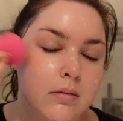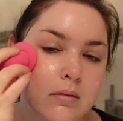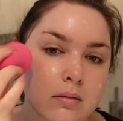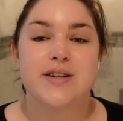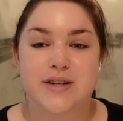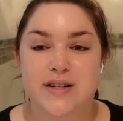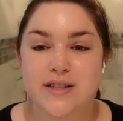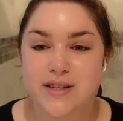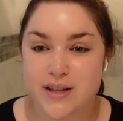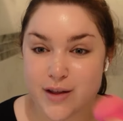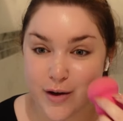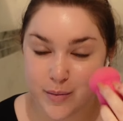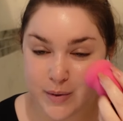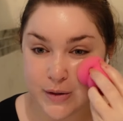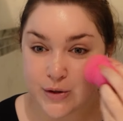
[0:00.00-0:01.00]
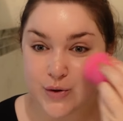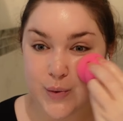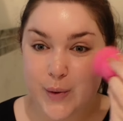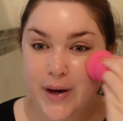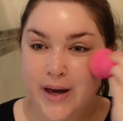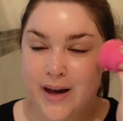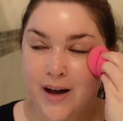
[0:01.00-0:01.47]
Seriously though, I've been
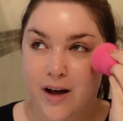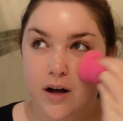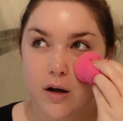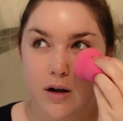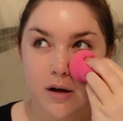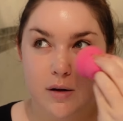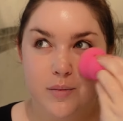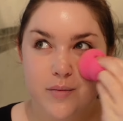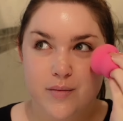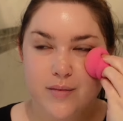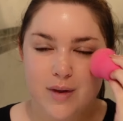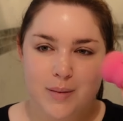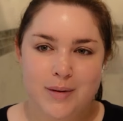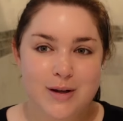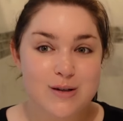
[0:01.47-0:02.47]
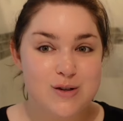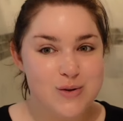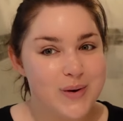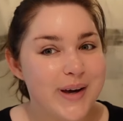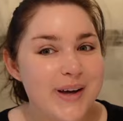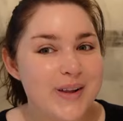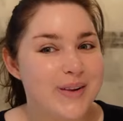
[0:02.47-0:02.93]
doing
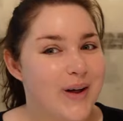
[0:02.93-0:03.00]
a